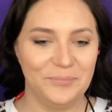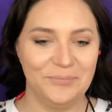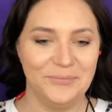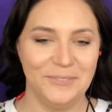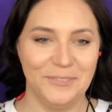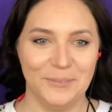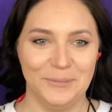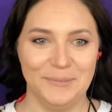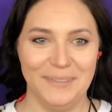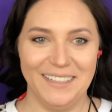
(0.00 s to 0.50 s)

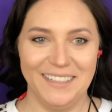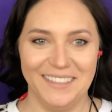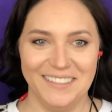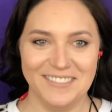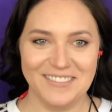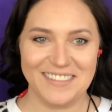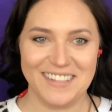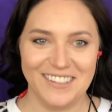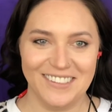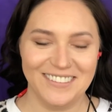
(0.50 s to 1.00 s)
Oh my God, I'm
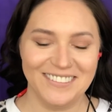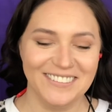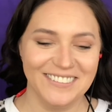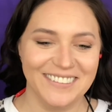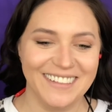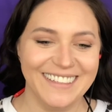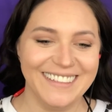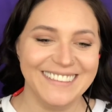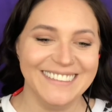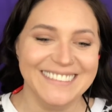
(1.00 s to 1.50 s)
scared.
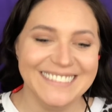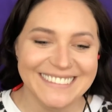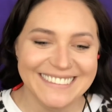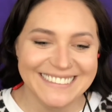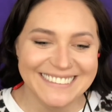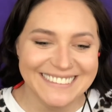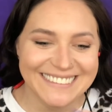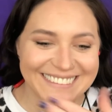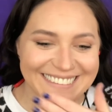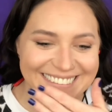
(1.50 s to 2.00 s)
Okay.
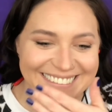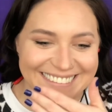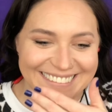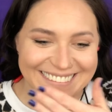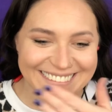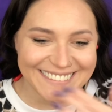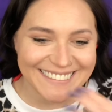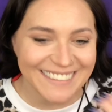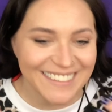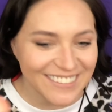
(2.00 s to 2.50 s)

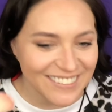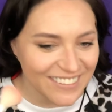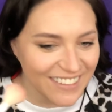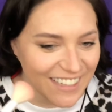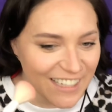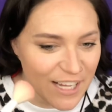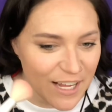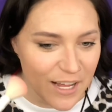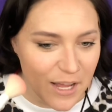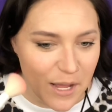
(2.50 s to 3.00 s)
Ready?